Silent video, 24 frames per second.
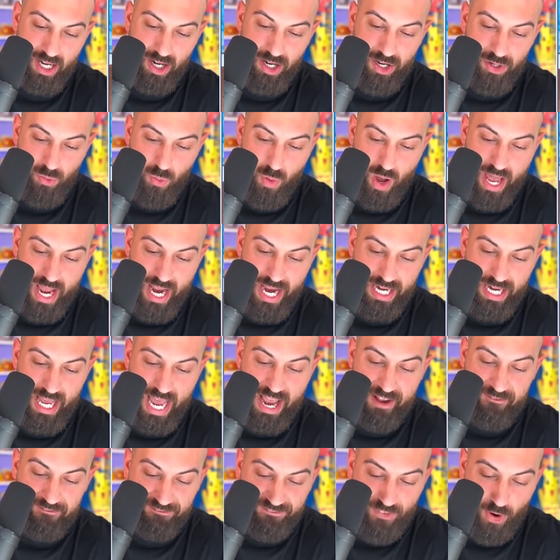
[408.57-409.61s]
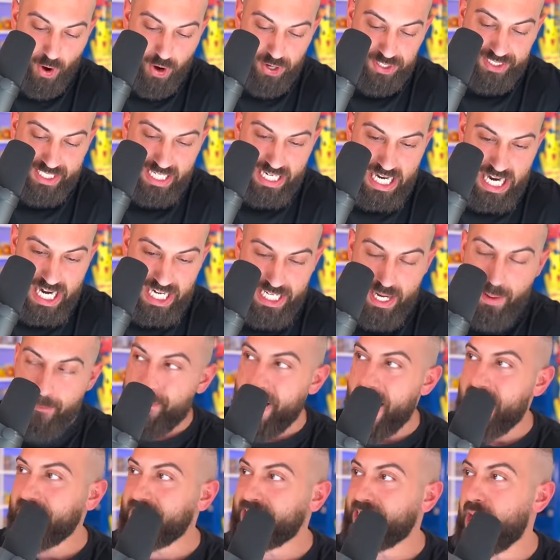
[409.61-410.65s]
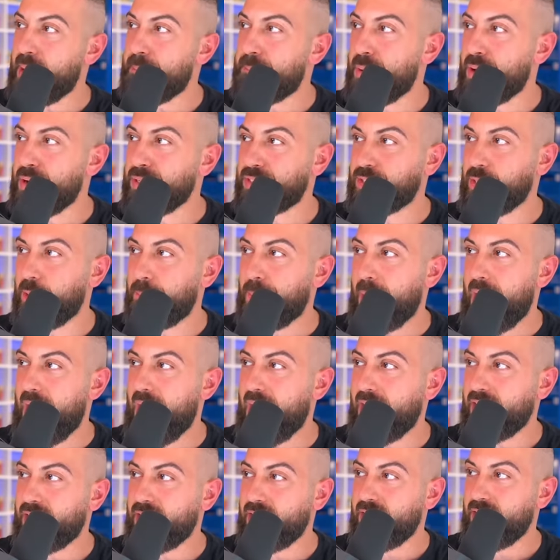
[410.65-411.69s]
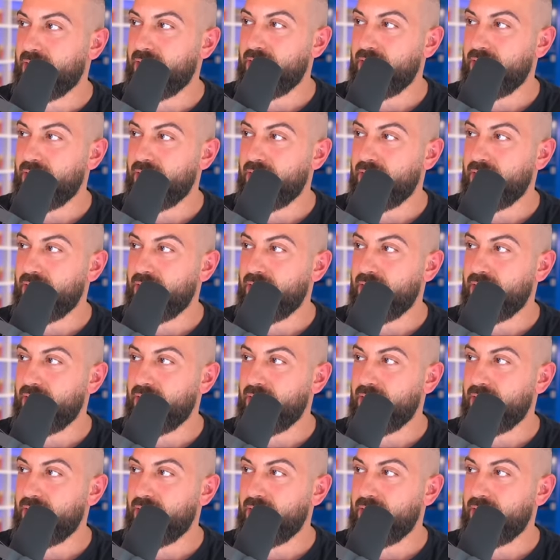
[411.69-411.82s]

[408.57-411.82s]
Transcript: unweighed, a first edition base set booster pack.